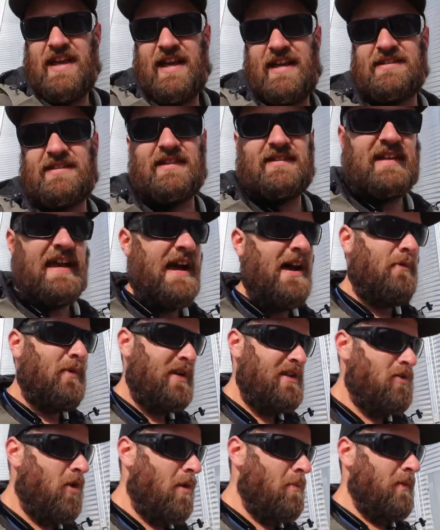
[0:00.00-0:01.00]
it to town. We
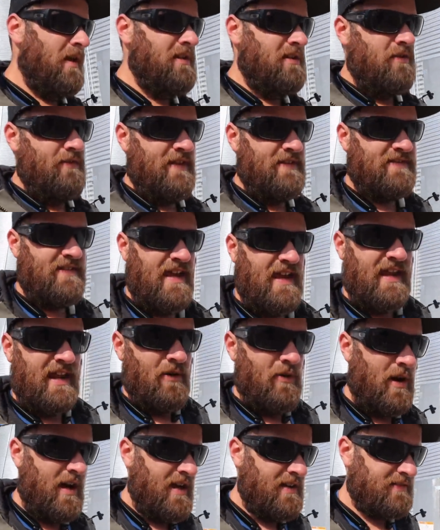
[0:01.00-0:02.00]
normally do this
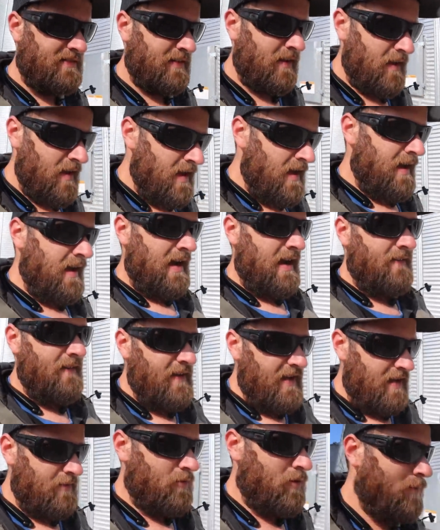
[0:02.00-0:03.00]
anyways, and
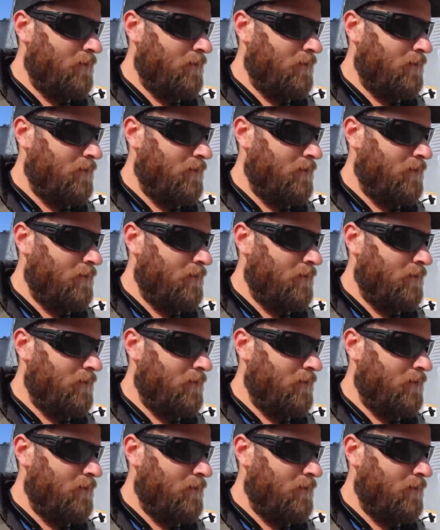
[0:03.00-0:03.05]
then we'll